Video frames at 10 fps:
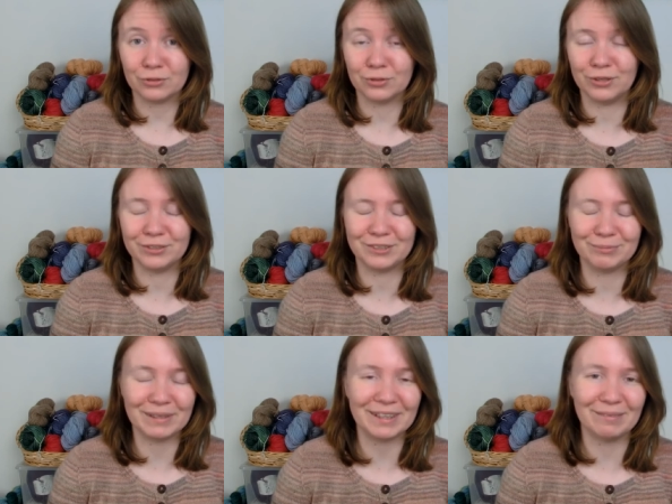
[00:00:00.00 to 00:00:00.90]
to, to
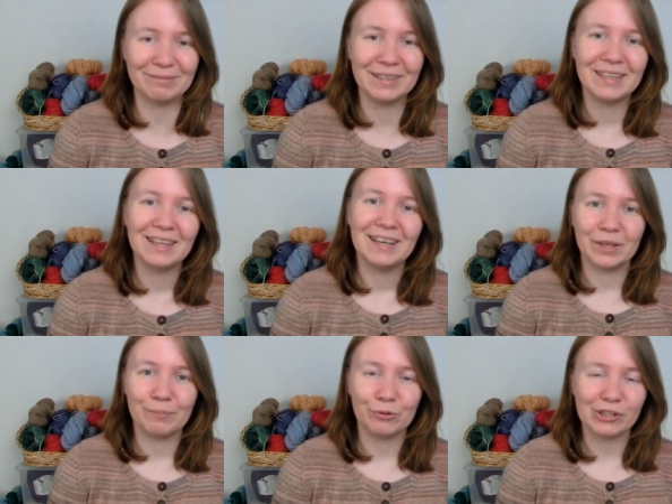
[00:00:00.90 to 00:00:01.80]
become uh,
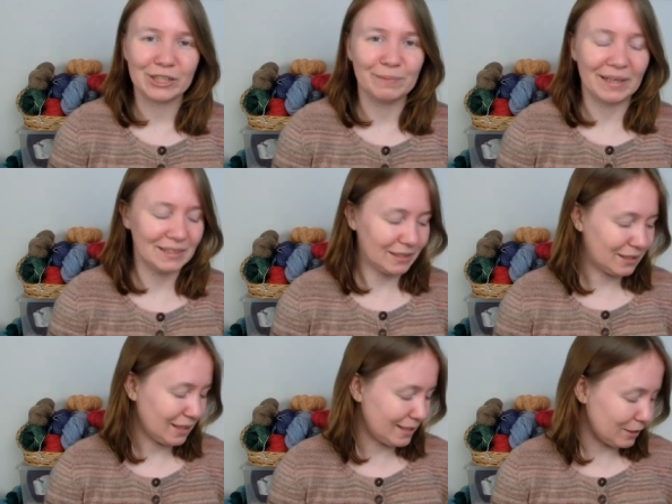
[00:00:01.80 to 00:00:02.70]
project bags
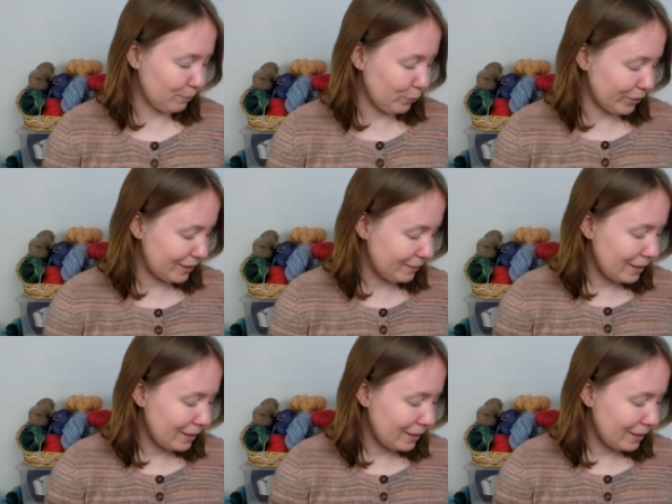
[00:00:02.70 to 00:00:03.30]
at some point.